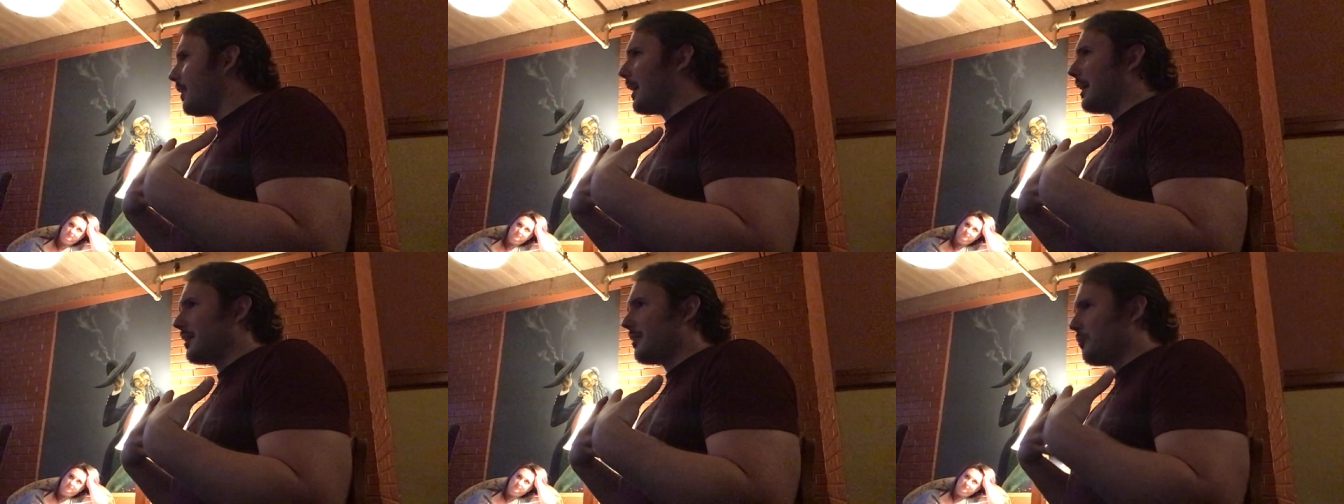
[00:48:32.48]

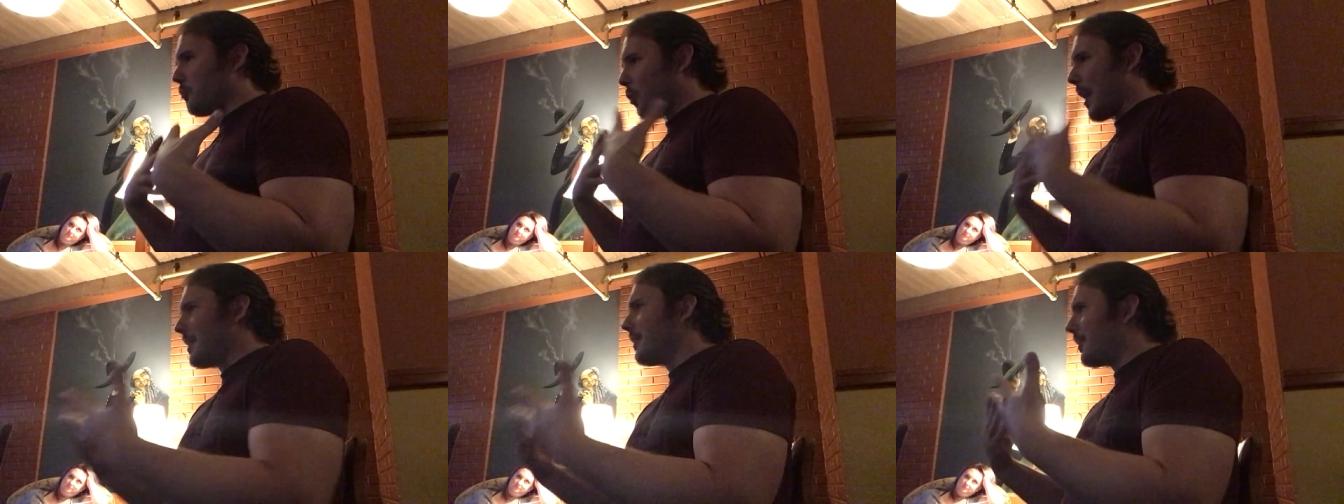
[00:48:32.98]
It's
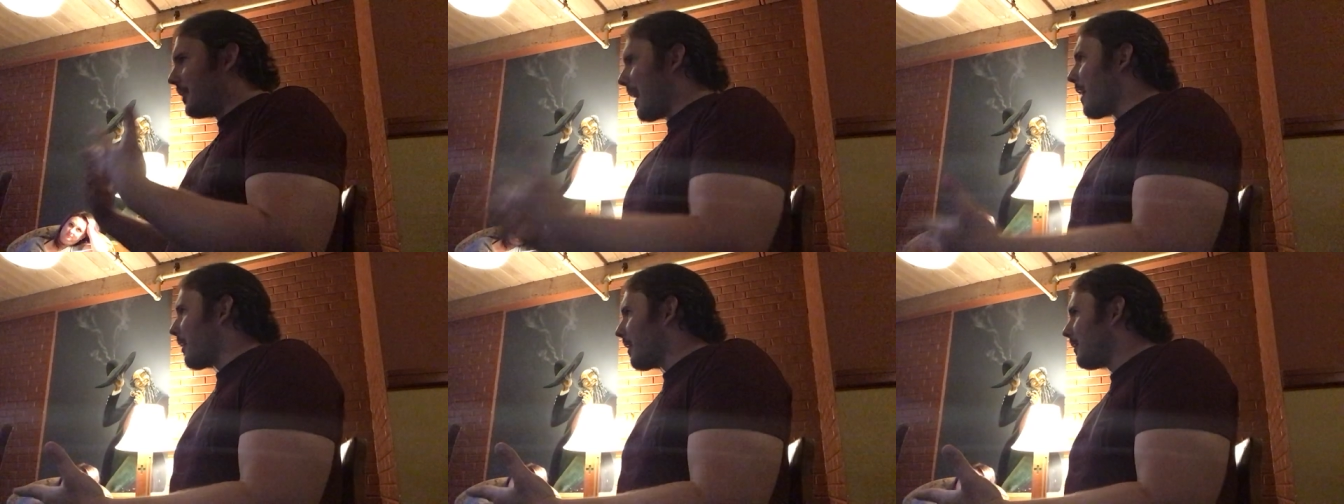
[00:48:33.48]
right
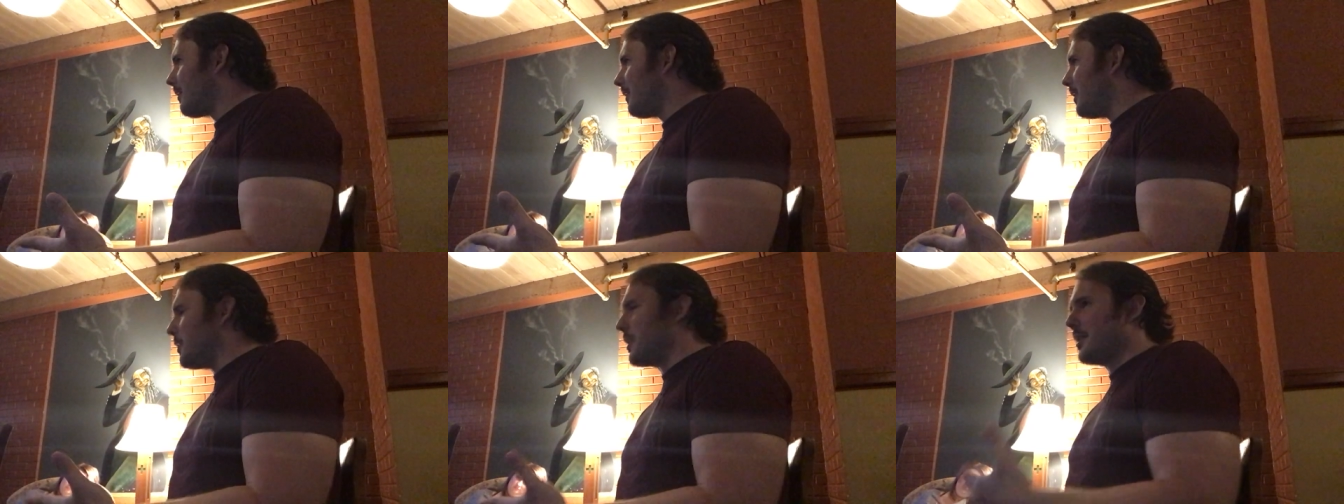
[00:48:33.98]
there.
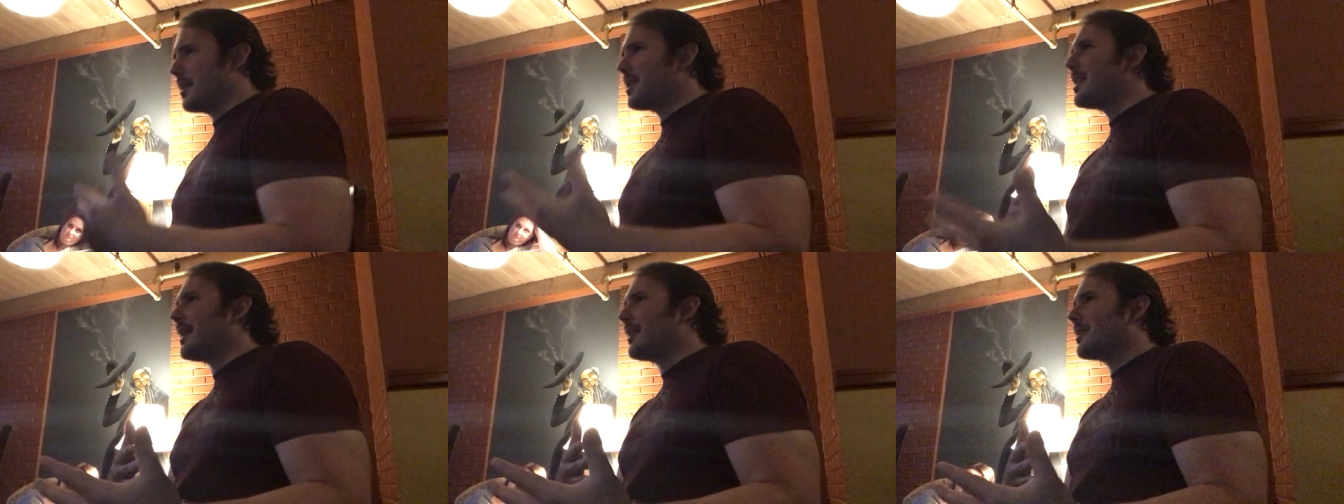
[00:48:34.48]
You can
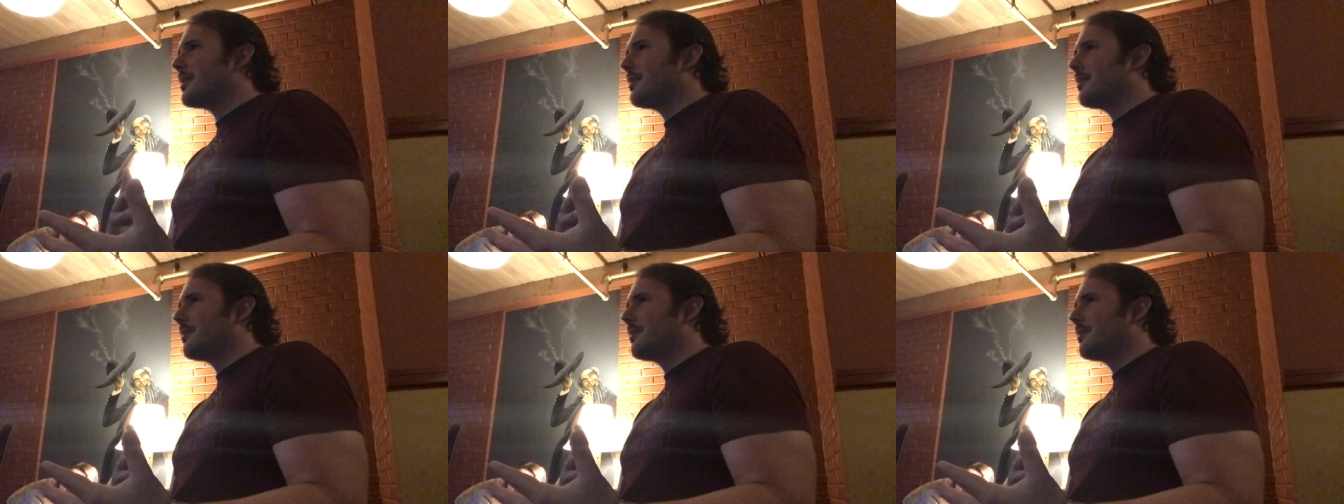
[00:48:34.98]
see it.